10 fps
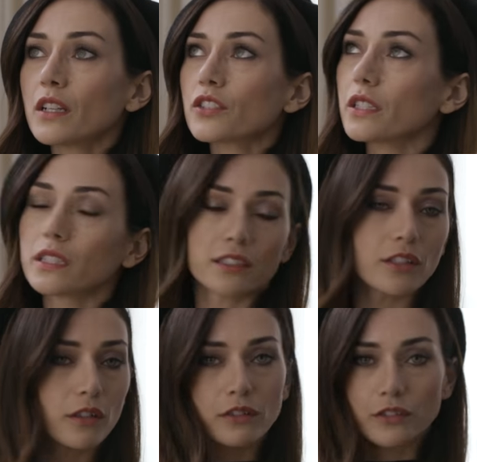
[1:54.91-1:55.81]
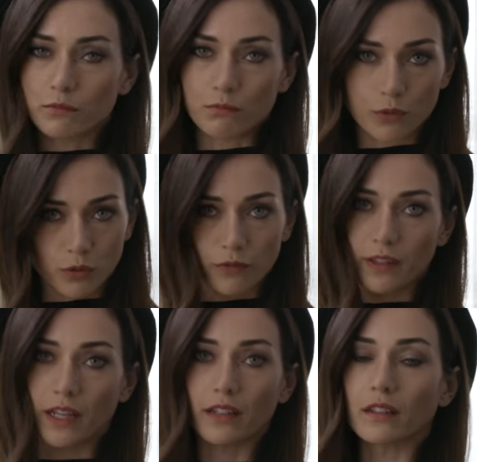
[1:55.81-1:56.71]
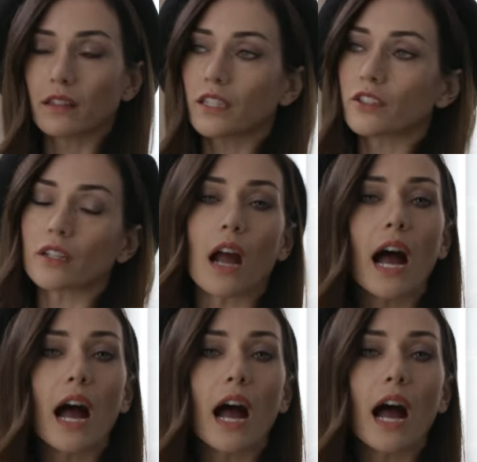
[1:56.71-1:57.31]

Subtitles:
she needs to learn to move like a leader.